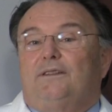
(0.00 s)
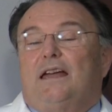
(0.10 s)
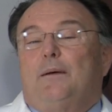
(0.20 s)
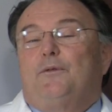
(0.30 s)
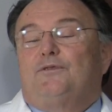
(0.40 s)

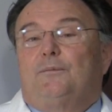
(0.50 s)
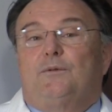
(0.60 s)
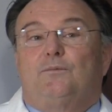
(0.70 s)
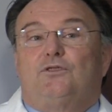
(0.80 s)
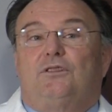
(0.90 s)
type of
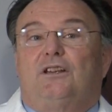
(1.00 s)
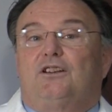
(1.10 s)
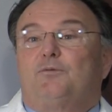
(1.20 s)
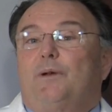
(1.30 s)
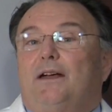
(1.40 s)
symptoms should they
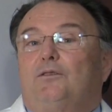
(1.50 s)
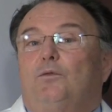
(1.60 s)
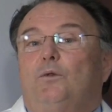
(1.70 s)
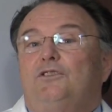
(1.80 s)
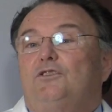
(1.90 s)
expect or
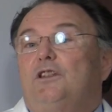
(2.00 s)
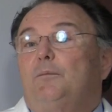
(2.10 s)
when should they